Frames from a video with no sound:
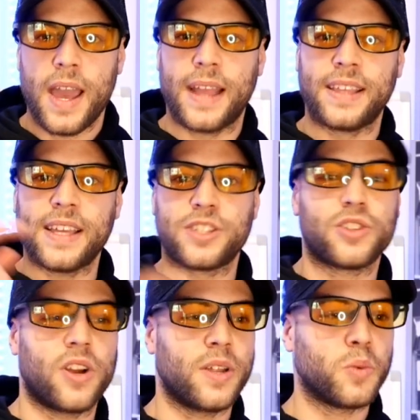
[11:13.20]
And get
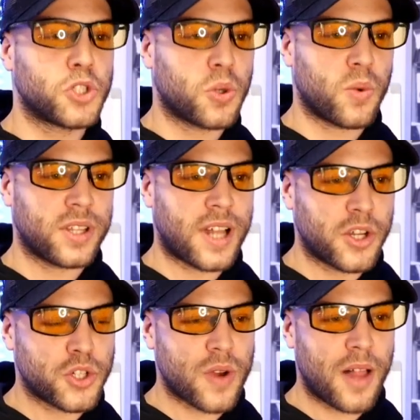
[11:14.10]
started with your
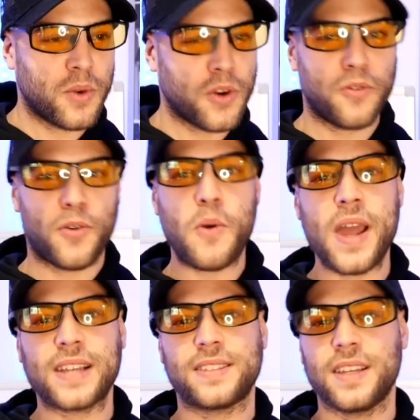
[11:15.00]
$1 trial with our
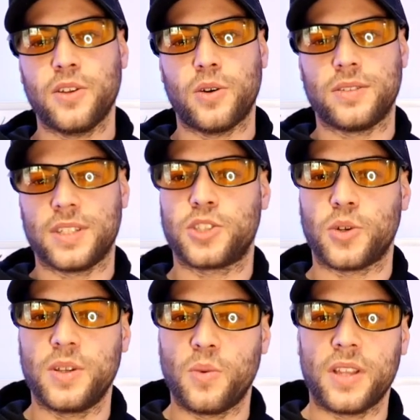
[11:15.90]
Forex signals. It's
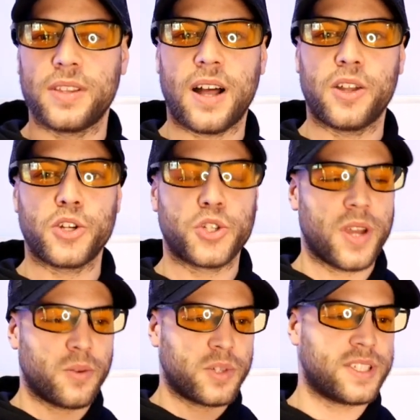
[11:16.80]
only $1.
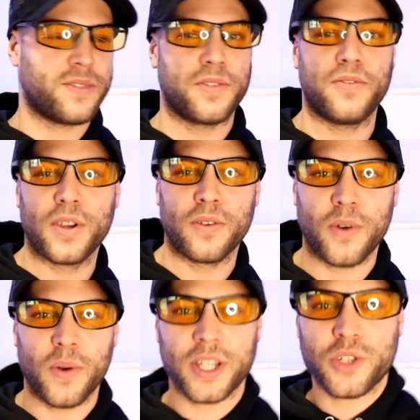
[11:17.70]
Trade with 7-figure
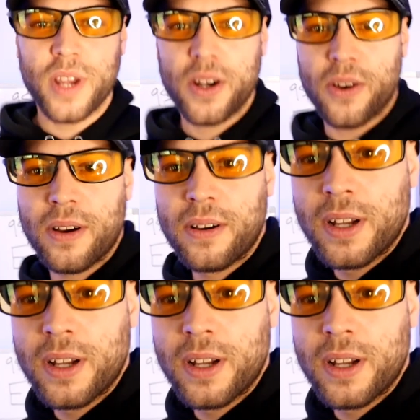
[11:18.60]
Forex trader.